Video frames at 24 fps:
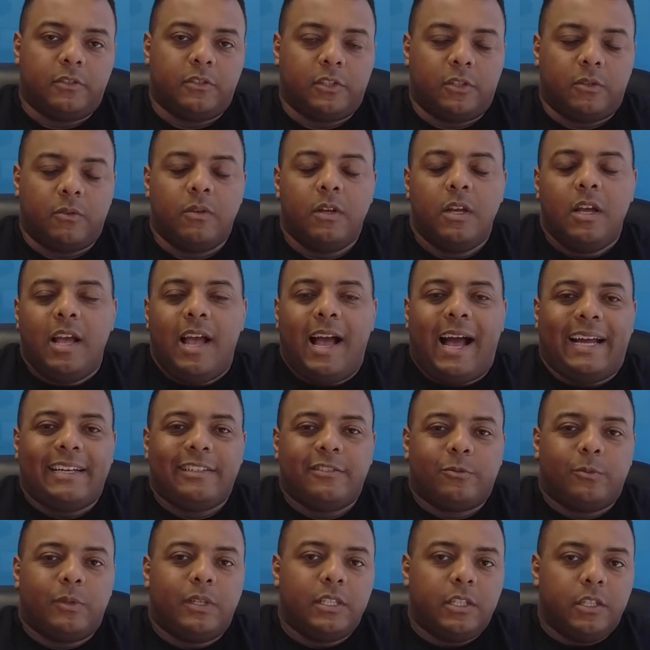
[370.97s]
So I
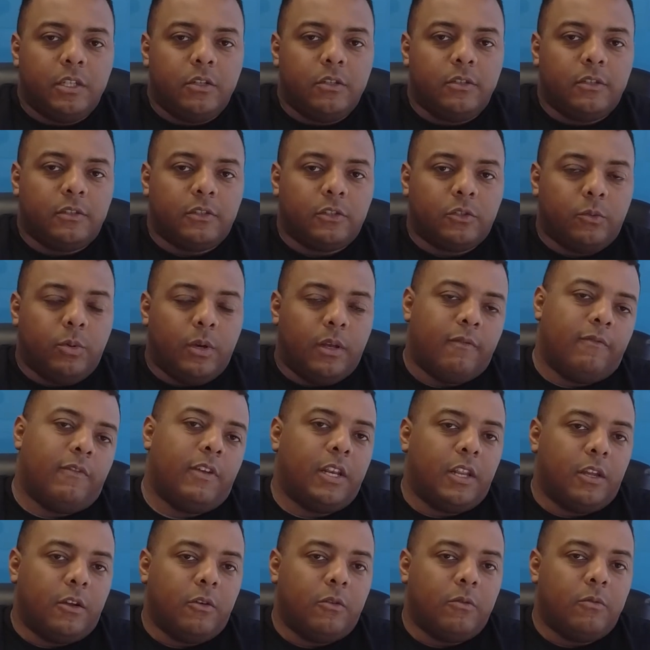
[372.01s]
just wanted to do this quick
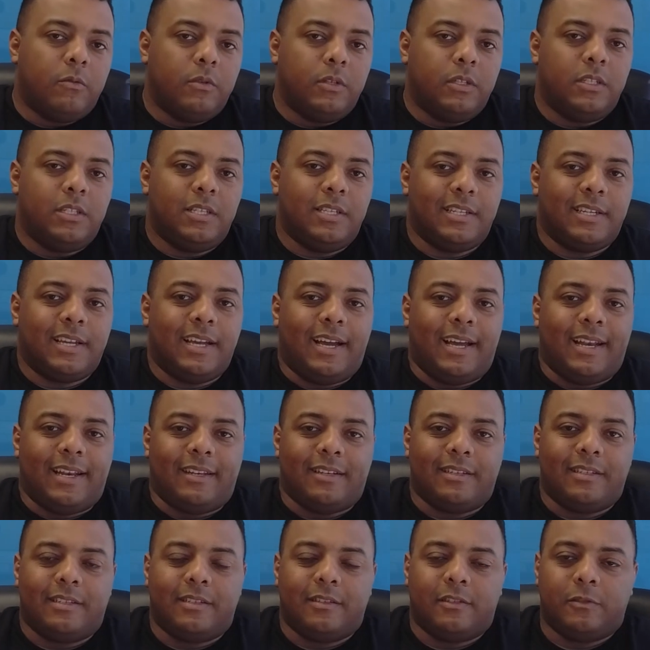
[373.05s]
video to kind
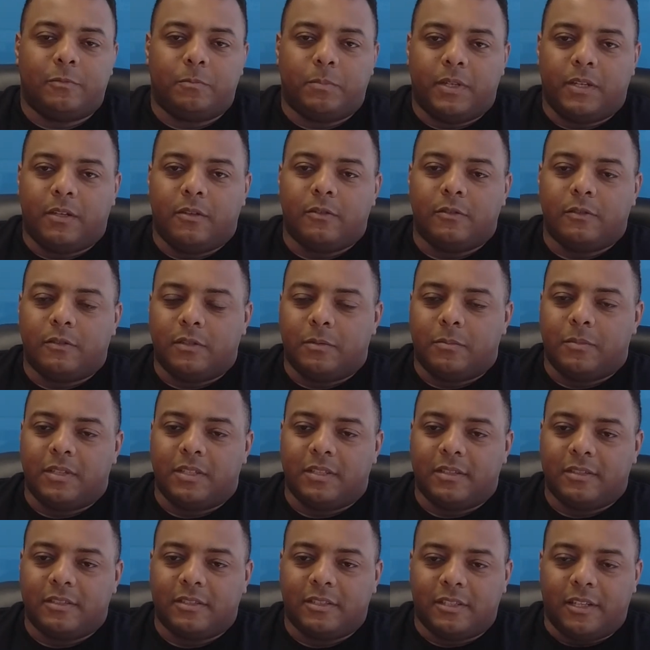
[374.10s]
of dispel some of
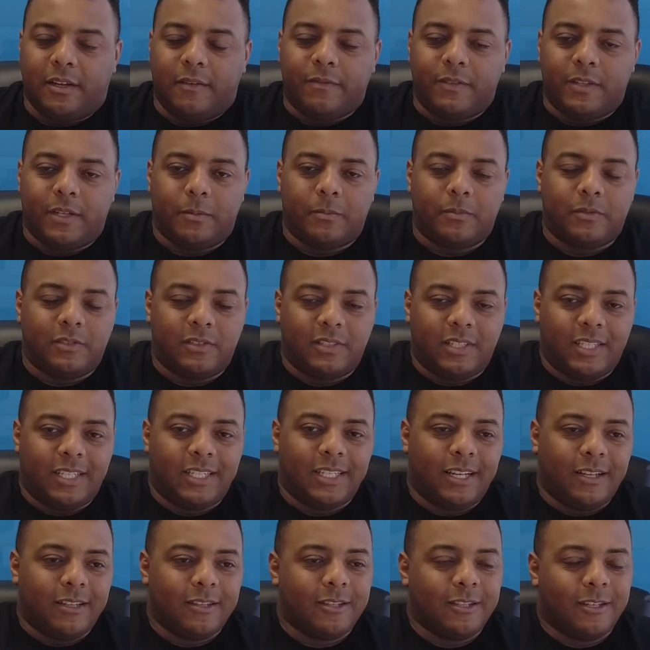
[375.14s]
this stuff that I'm seeing
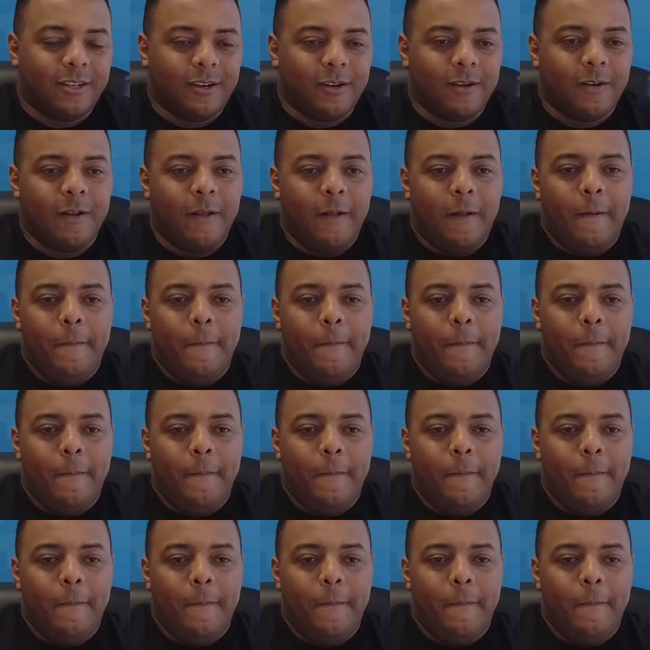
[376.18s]
out there.